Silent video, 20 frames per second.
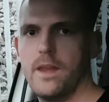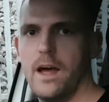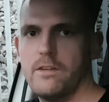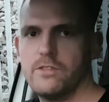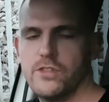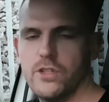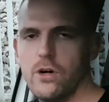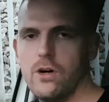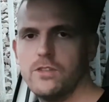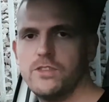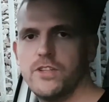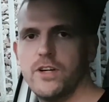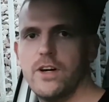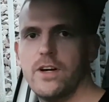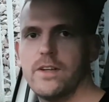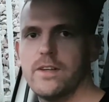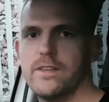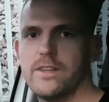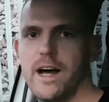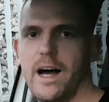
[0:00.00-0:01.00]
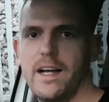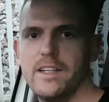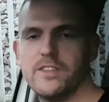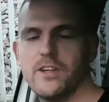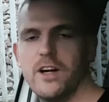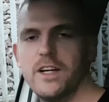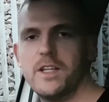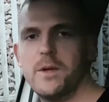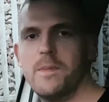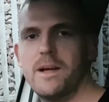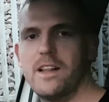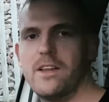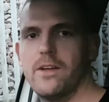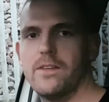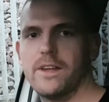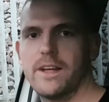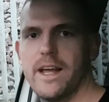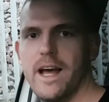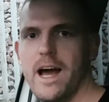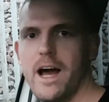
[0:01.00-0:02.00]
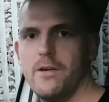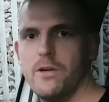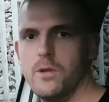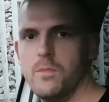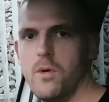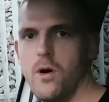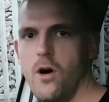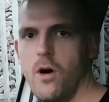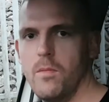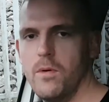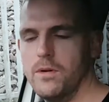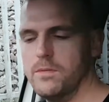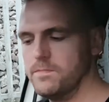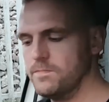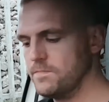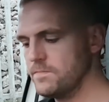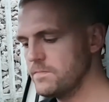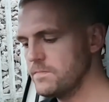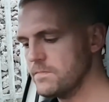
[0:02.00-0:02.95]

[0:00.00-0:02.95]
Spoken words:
I've showed you that it's not in the middle on the car at the moment,